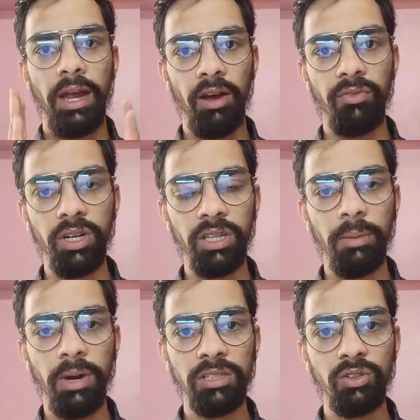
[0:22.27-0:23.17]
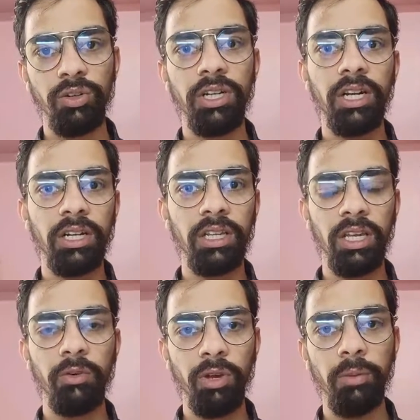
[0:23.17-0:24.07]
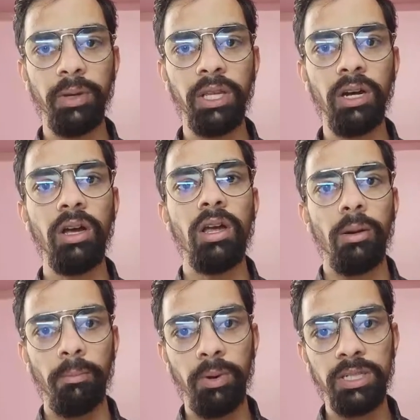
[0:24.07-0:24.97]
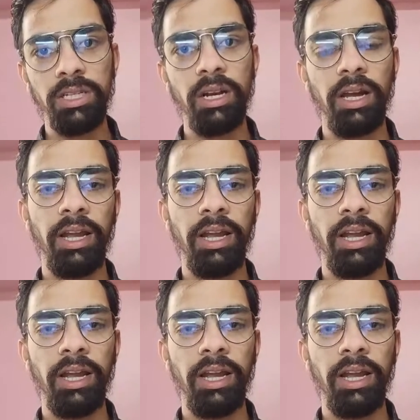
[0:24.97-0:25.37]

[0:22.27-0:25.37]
and after the mask not detected there will be the buzzer,